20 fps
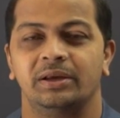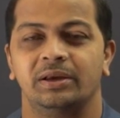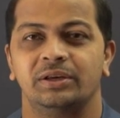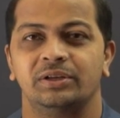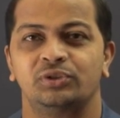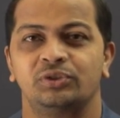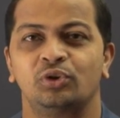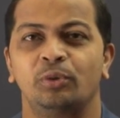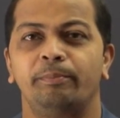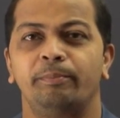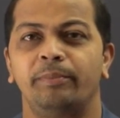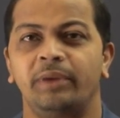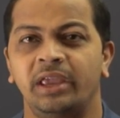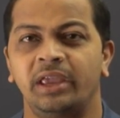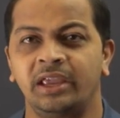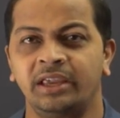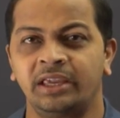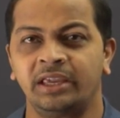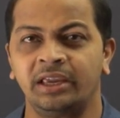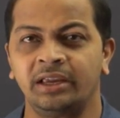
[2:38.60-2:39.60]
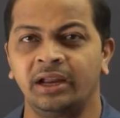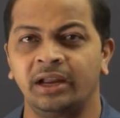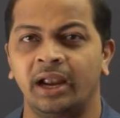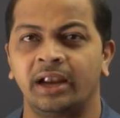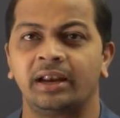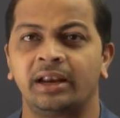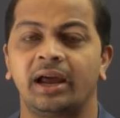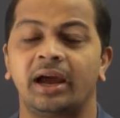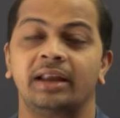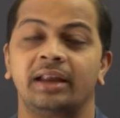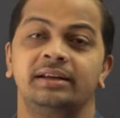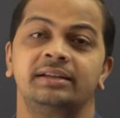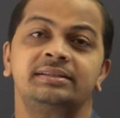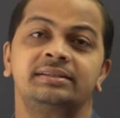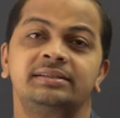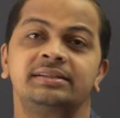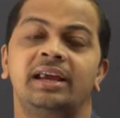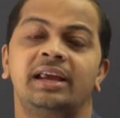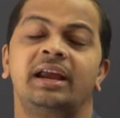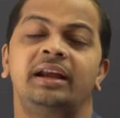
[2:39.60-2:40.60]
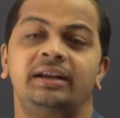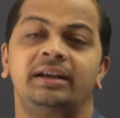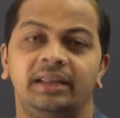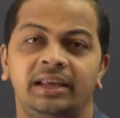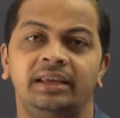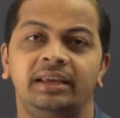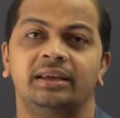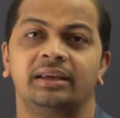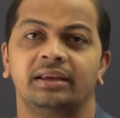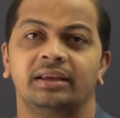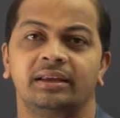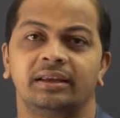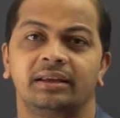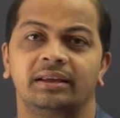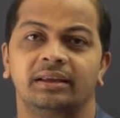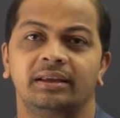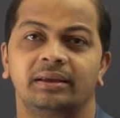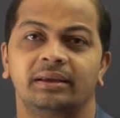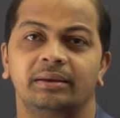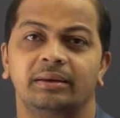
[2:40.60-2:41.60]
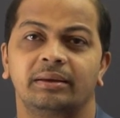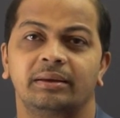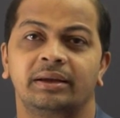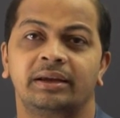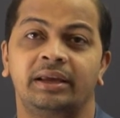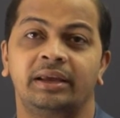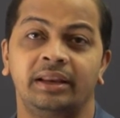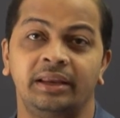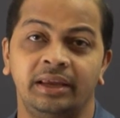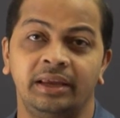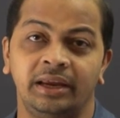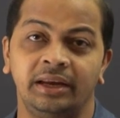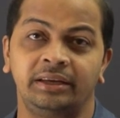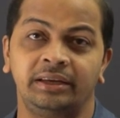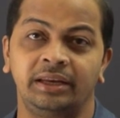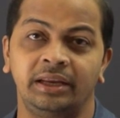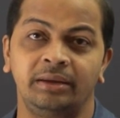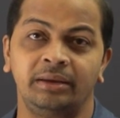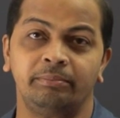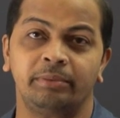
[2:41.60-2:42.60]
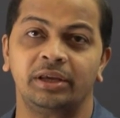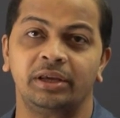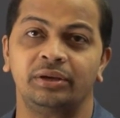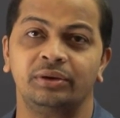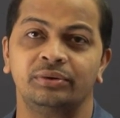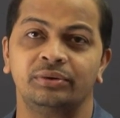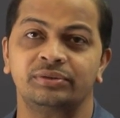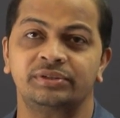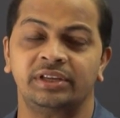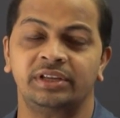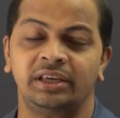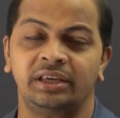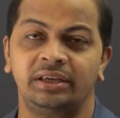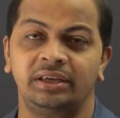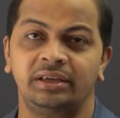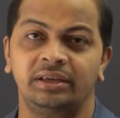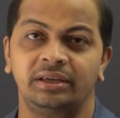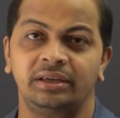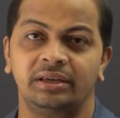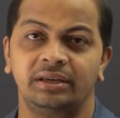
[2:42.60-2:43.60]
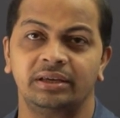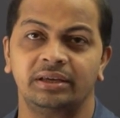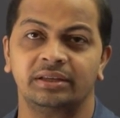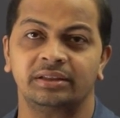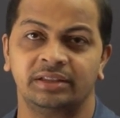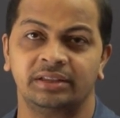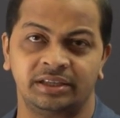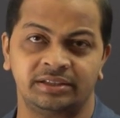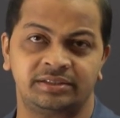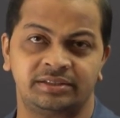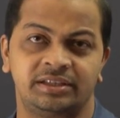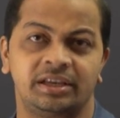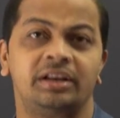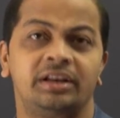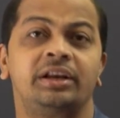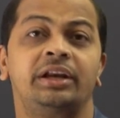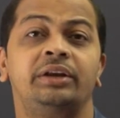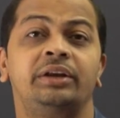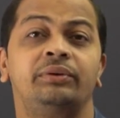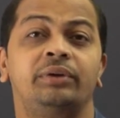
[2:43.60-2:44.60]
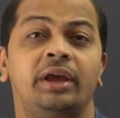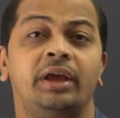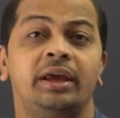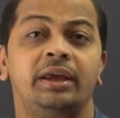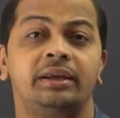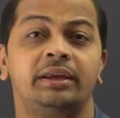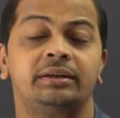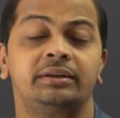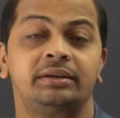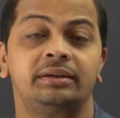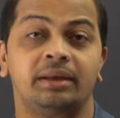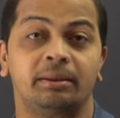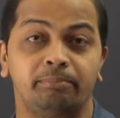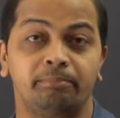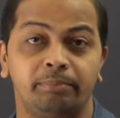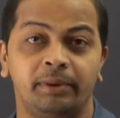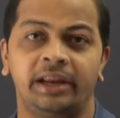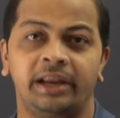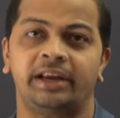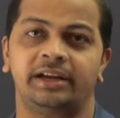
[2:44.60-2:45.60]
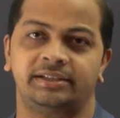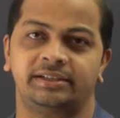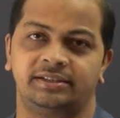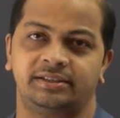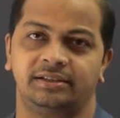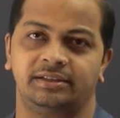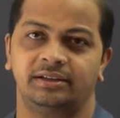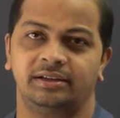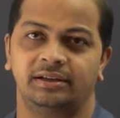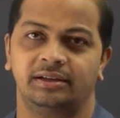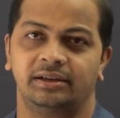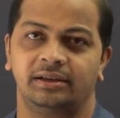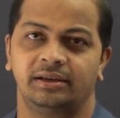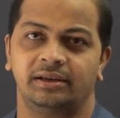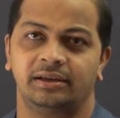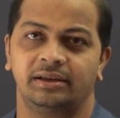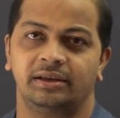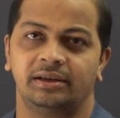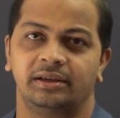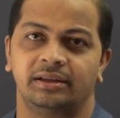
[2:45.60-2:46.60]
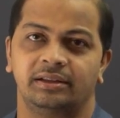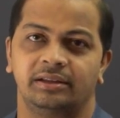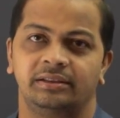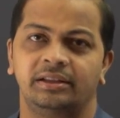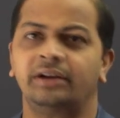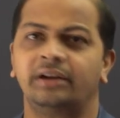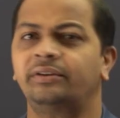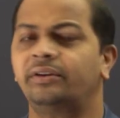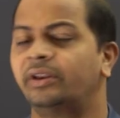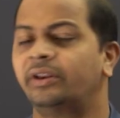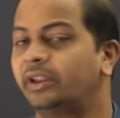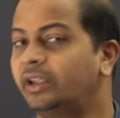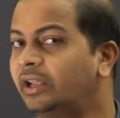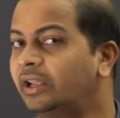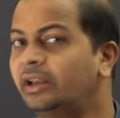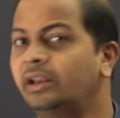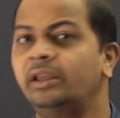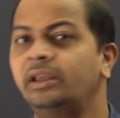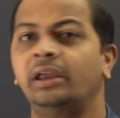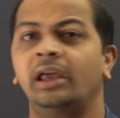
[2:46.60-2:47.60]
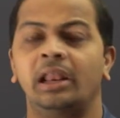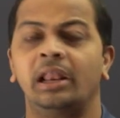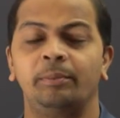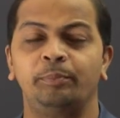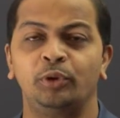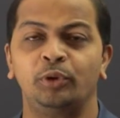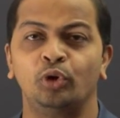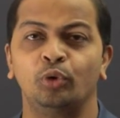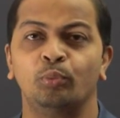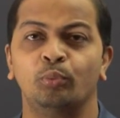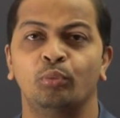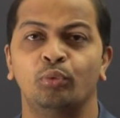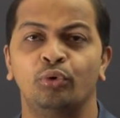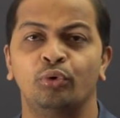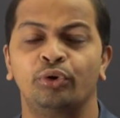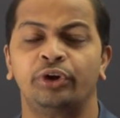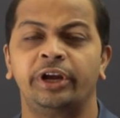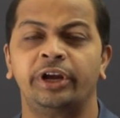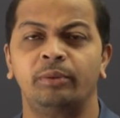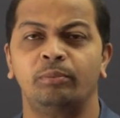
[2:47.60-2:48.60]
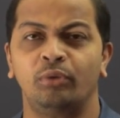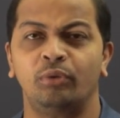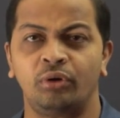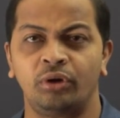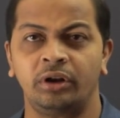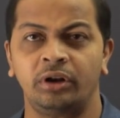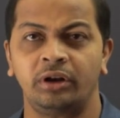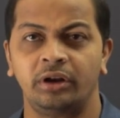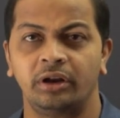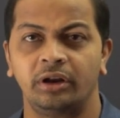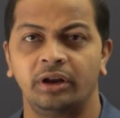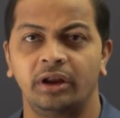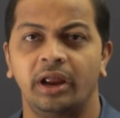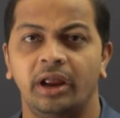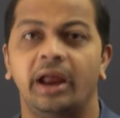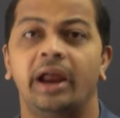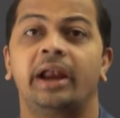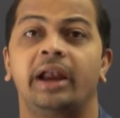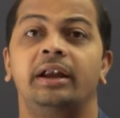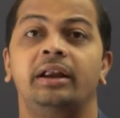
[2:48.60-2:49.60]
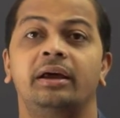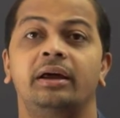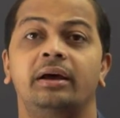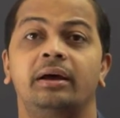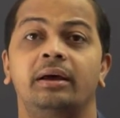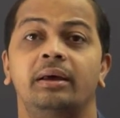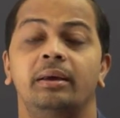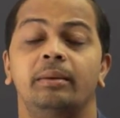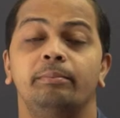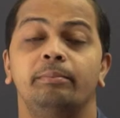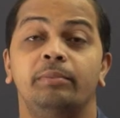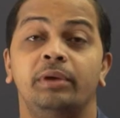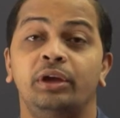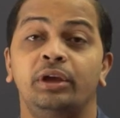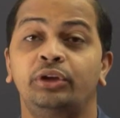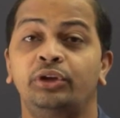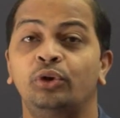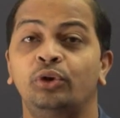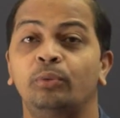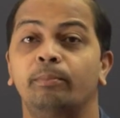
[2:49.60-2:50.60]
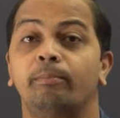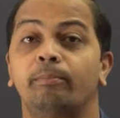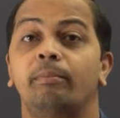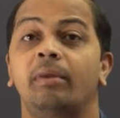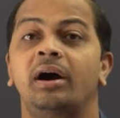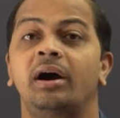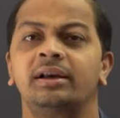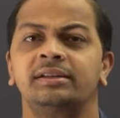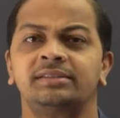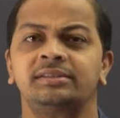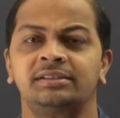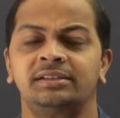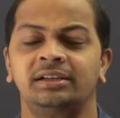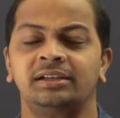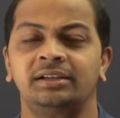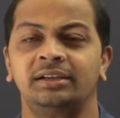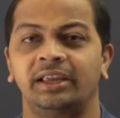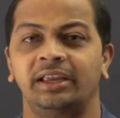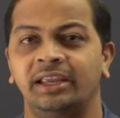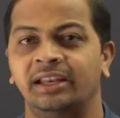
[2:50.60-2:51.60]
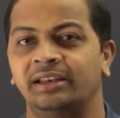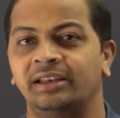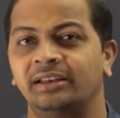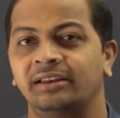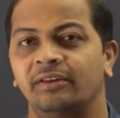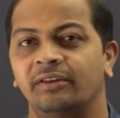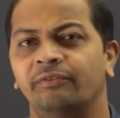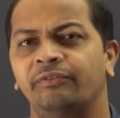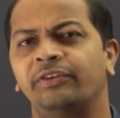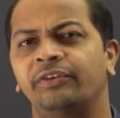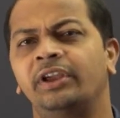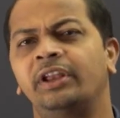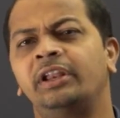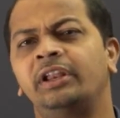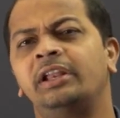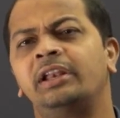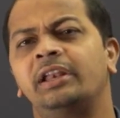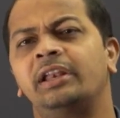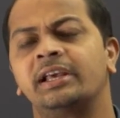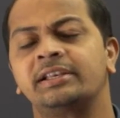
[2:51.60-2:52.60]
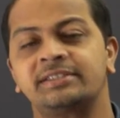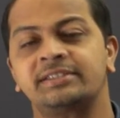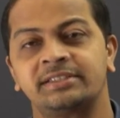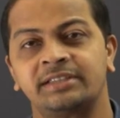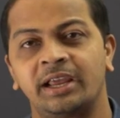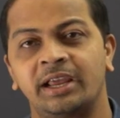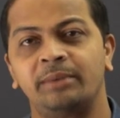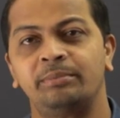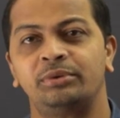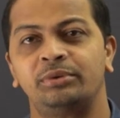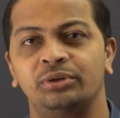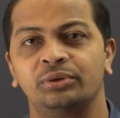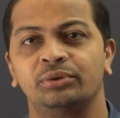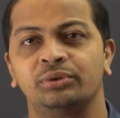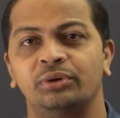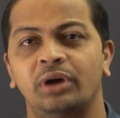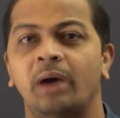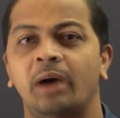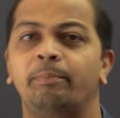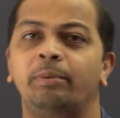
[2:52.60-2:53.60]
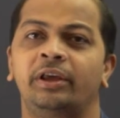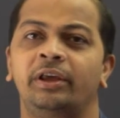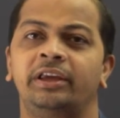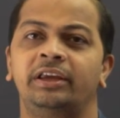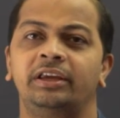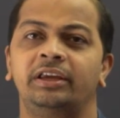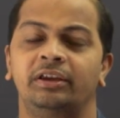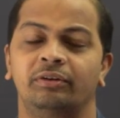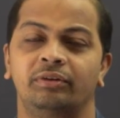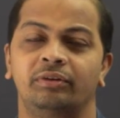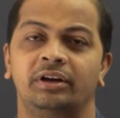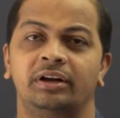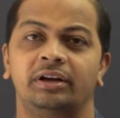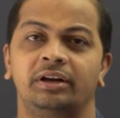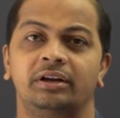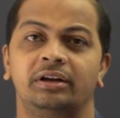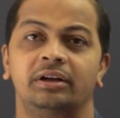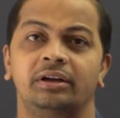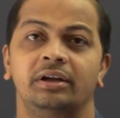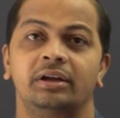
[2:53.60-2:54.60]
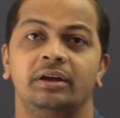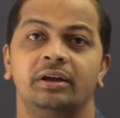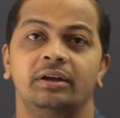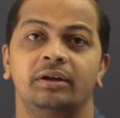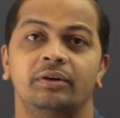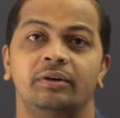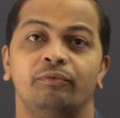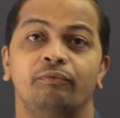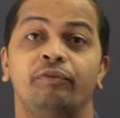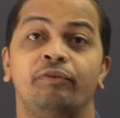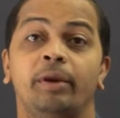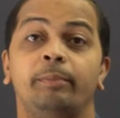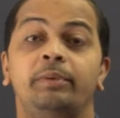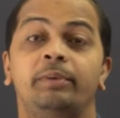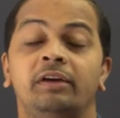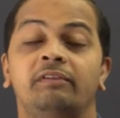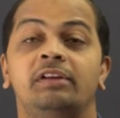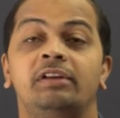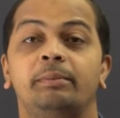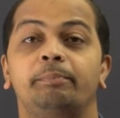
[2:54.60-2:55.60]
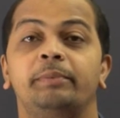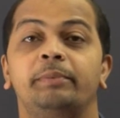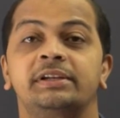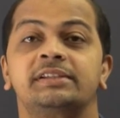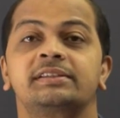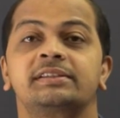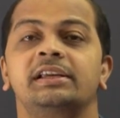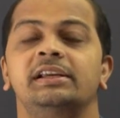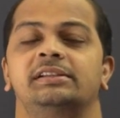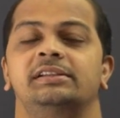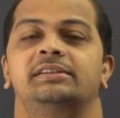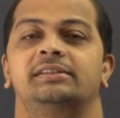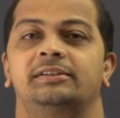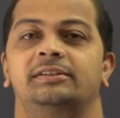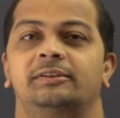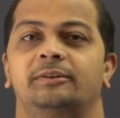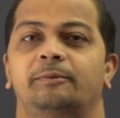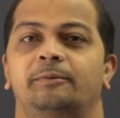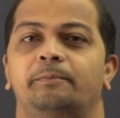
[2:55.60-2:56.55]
So making and understanding, creating by using this generative AI templates that really help you more and more and make you master in very less time to applying your web development skills.